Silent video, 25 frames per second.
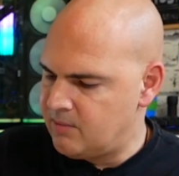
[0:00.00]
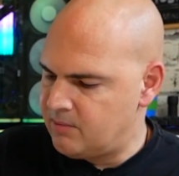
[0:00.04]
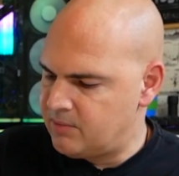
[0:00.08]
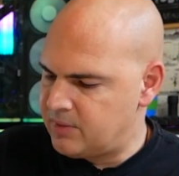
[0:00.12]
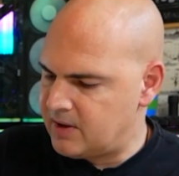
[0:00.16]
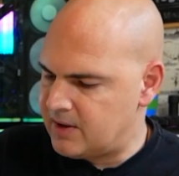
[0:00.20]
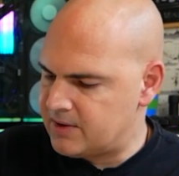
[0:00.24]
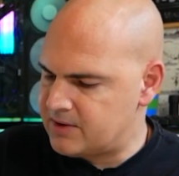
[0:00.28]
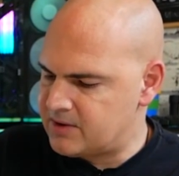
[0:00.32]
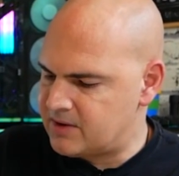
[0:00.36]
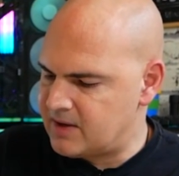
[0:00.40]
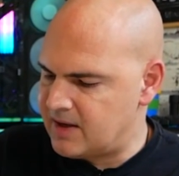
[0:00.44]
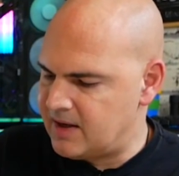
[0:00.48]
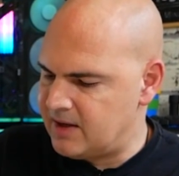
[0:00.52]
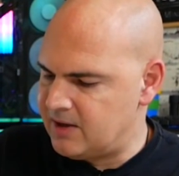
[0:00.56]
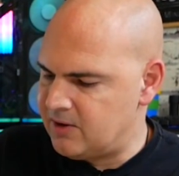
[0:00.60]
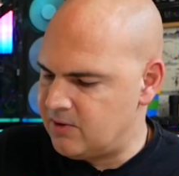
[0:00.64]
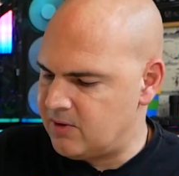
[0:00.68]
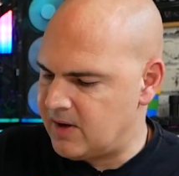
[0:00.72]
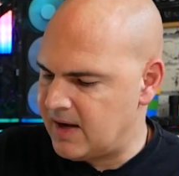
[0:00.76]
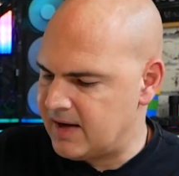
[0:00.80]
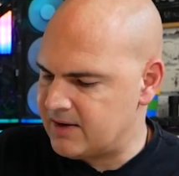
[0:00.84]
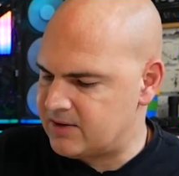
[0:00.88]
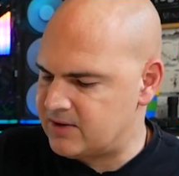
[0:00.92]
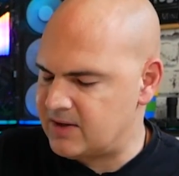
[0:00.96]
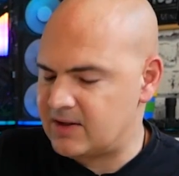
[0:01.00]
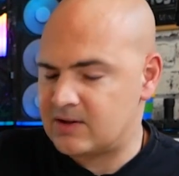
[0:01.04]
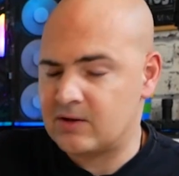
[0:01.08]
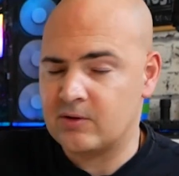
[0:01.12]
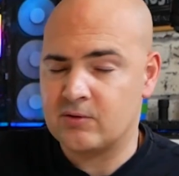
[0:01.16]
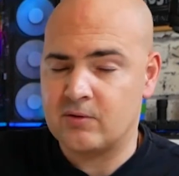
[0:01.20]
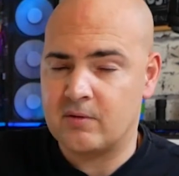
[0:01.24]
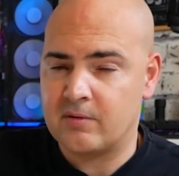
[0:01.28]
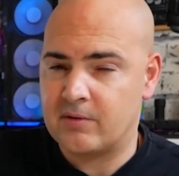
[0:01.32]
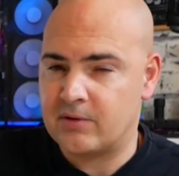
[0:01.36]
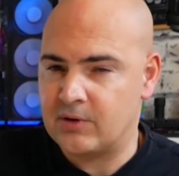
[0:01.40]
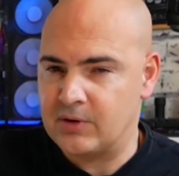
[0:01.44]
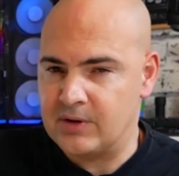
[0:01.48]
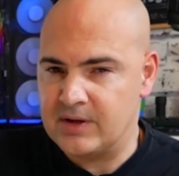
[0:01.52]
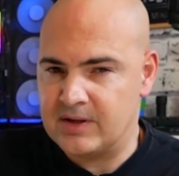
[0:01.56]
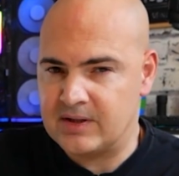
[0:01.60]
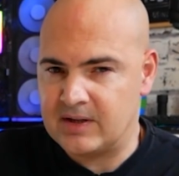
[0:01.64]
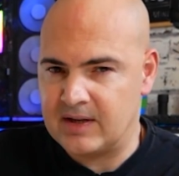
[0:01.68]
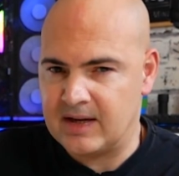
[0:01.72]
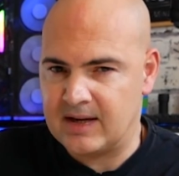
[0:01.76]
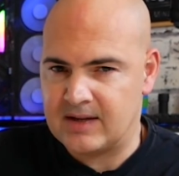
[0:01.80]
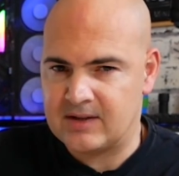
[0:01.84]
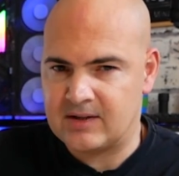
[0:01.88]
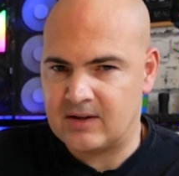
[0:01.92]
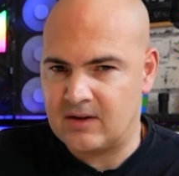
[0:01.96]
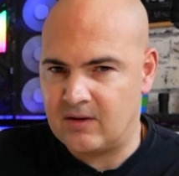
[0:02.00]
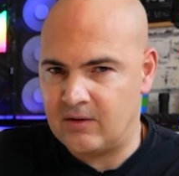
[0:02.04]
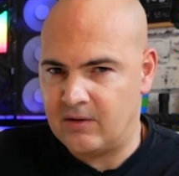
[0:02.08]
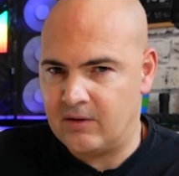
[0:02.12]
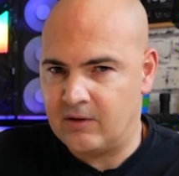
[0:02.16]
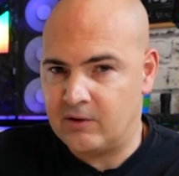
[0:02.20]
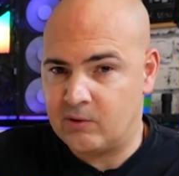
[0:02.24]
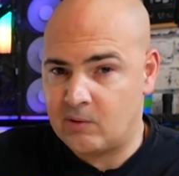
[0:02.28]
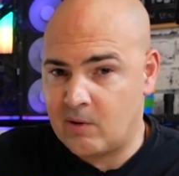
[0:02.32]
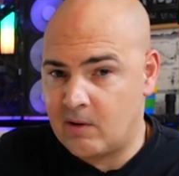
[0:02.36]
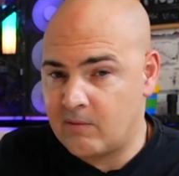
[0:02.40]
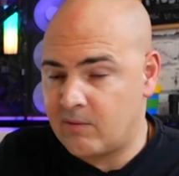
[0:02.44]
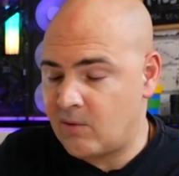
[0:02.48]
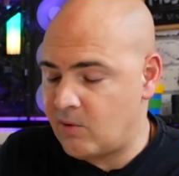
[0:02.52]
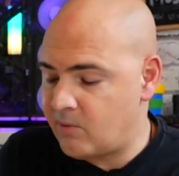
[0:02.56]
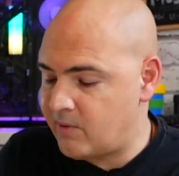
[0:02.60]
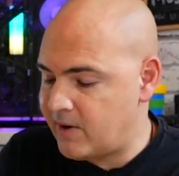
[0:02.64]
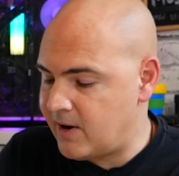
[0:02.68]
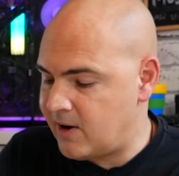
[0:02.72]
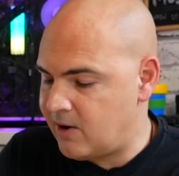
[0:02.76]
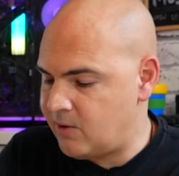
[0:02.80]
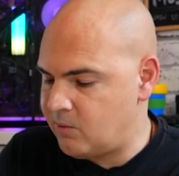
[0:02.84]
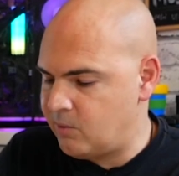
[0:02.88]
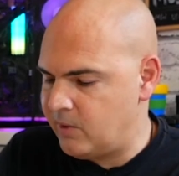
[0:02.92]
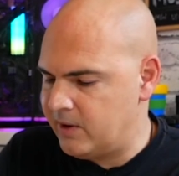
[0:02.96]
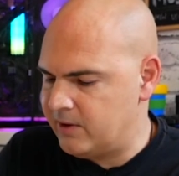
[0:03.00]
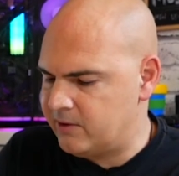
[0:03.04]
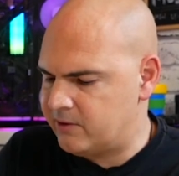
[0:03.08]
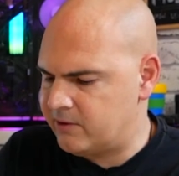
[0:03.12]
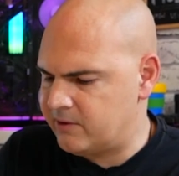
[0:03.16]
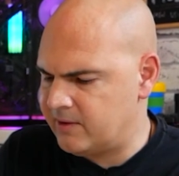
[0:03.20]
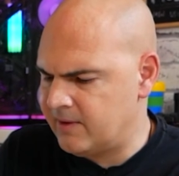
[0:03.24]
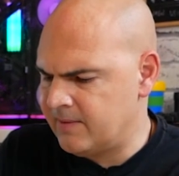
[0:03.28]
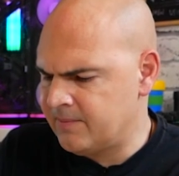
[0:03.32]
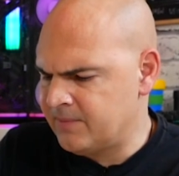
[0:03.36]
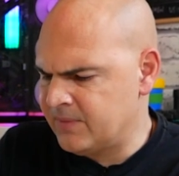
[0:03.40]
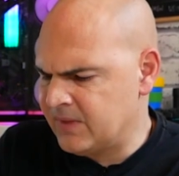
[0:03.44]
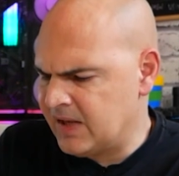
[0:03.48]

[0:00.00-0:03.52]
Plus then you get 636 on the 12 volt rail, which